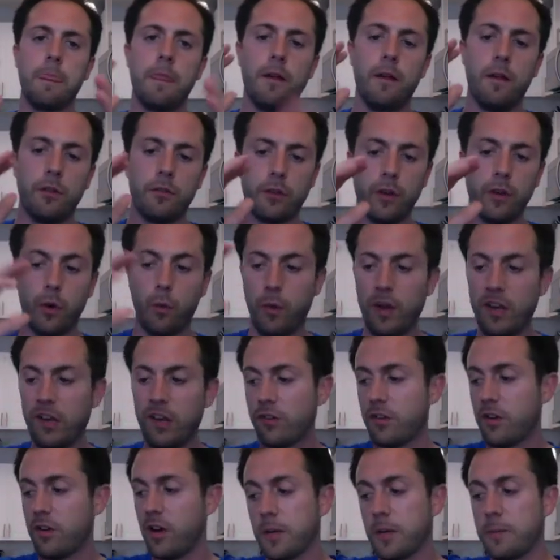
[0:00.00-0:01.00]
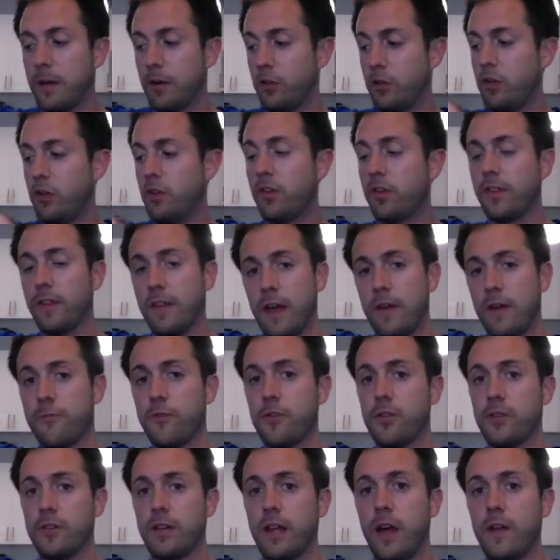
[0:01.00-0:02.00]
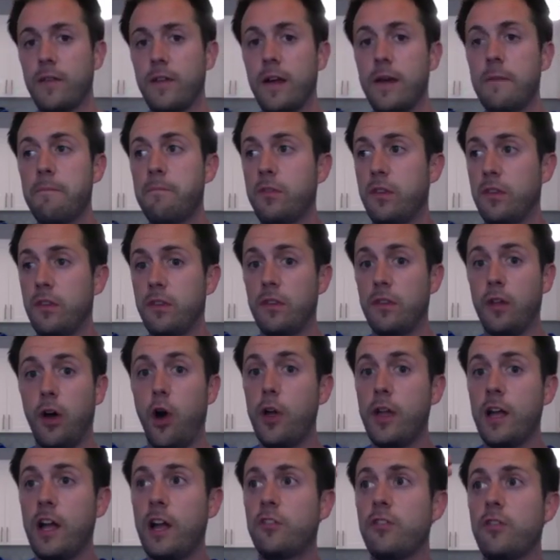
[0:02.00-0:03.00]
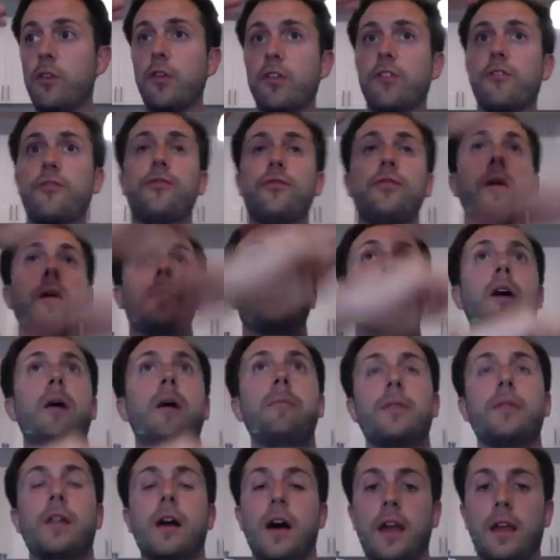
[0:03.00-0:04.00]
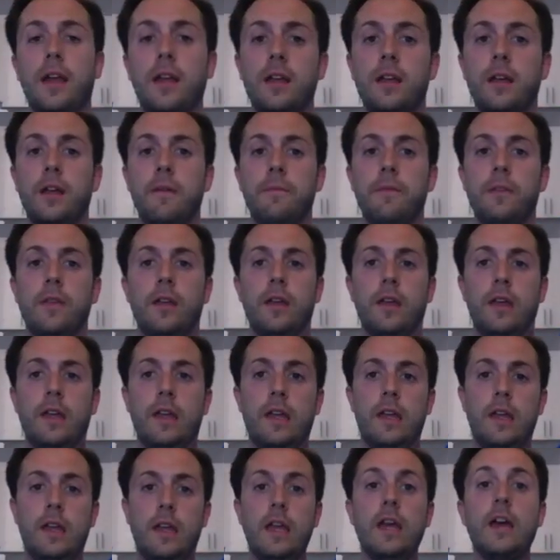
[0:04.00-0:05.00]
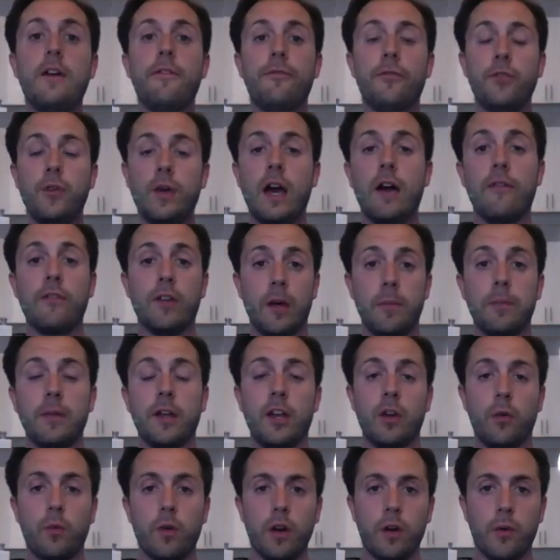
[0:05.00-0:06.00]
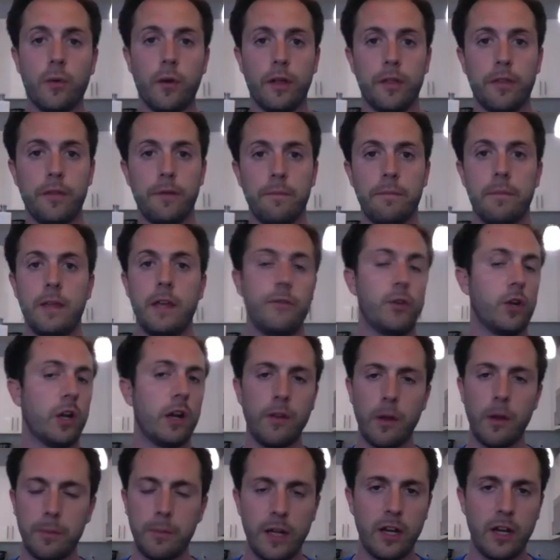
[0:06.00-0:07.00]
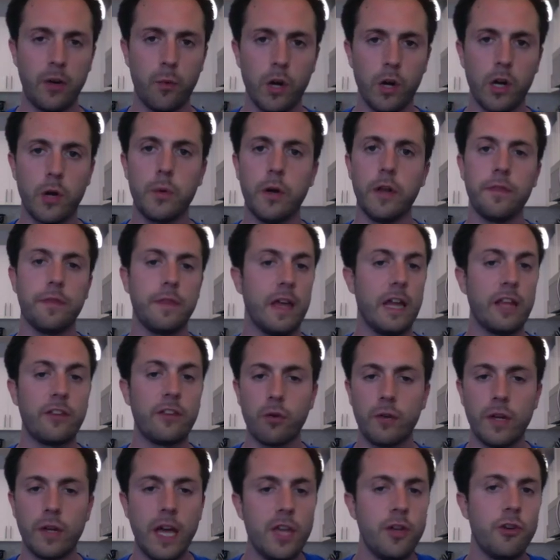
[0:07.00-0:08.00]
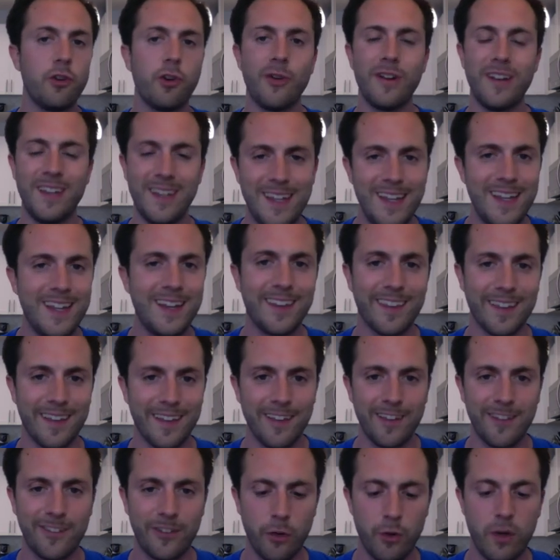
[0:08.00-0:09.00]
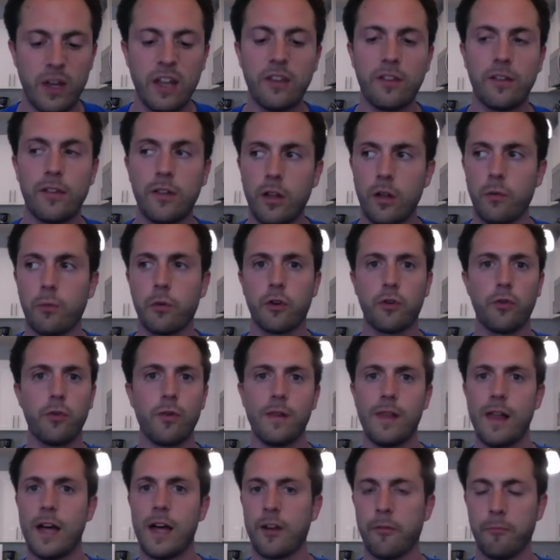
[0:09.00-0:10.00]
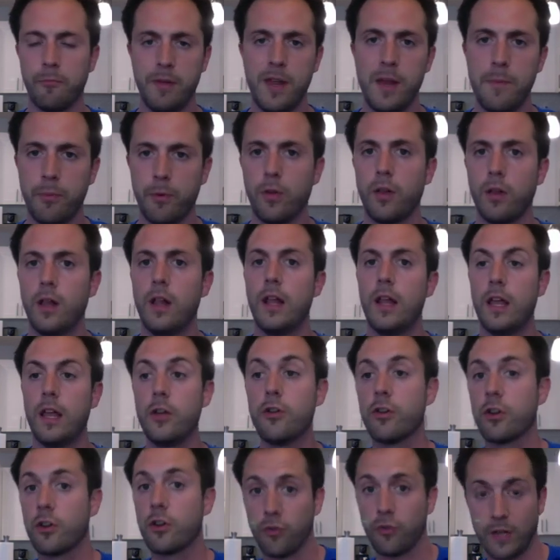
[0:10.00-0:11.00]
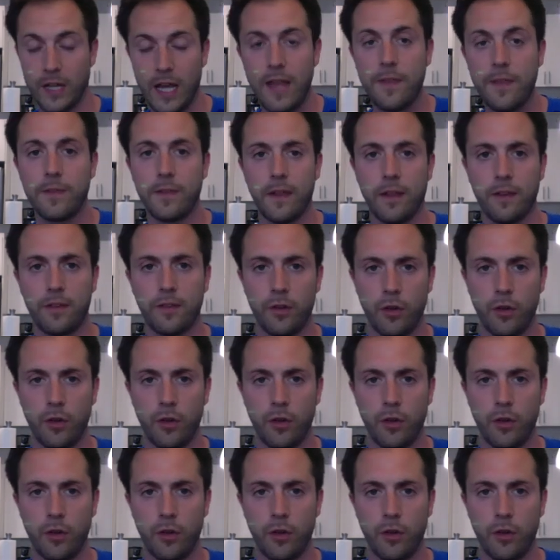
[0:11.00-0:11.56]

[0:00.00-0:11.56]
So we just talked about using that for your downline. All you got to do is flip it upline if you have an upline to work with. If you don't have an upline to work with, it's okay. You don't need this. You can still recruit a lot of people. You can create this.